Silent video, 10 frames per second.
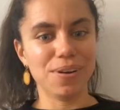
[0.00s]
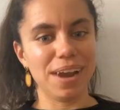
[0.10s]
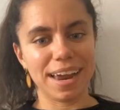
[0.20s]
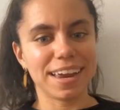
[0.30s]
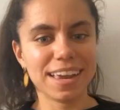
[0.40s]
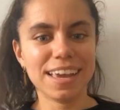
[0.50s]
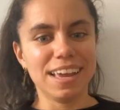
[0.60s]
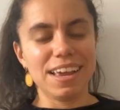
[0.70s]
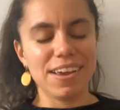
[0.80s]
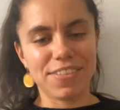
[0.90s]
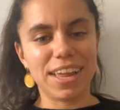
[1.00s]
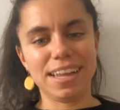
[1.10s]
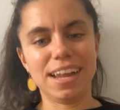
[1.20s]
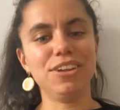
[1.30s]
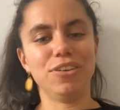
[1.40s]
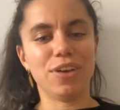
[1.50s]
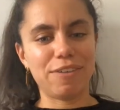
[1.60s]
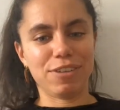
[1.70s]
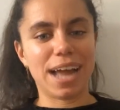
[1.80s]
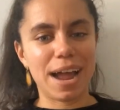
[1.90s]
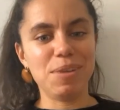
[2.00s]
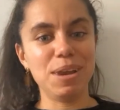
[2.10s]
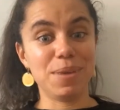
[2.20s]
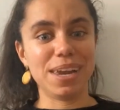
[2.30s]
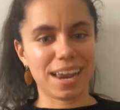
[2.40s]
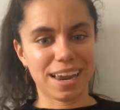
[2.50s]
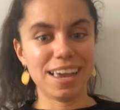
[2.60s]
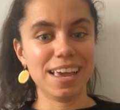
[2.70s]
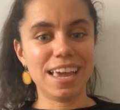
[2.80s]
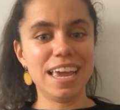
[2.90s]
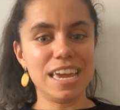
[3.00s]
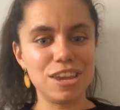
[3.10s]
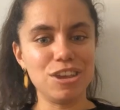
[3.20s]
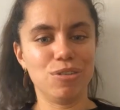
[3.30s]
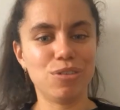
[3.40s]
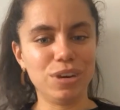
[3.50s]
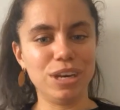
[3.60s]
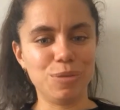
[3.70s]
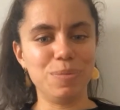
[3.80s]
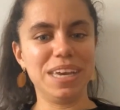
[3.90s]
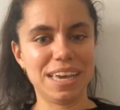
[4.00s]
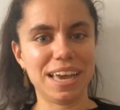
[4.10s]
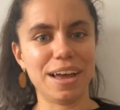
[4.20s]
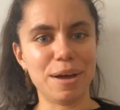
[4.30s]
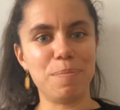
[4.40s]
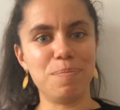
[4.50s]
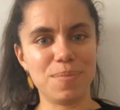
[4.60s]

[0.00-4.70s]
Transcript: Like if they tell you you have a time limit, like you do need to be uh,